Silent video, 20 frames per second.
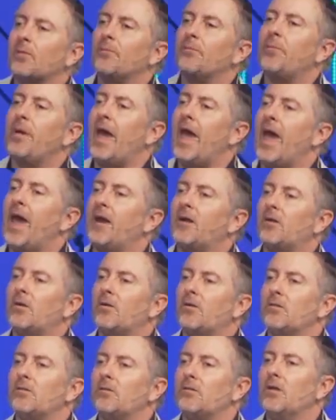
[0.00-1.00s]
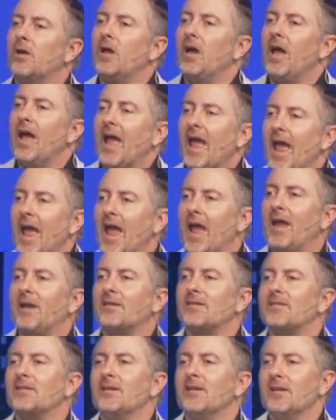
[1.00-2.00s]
the battle
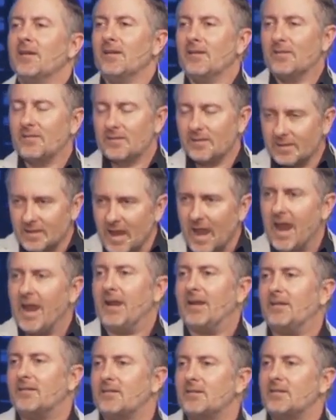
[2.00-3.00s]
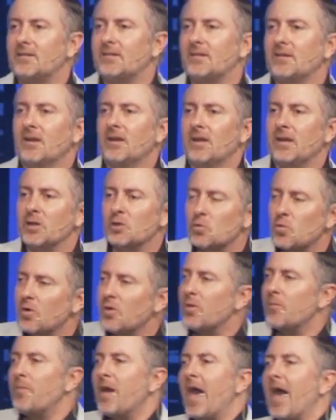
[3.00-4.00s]
at the gate, is
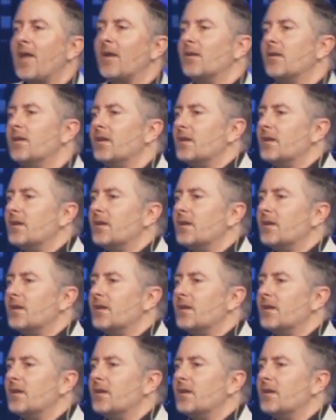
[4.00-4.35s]
where the battle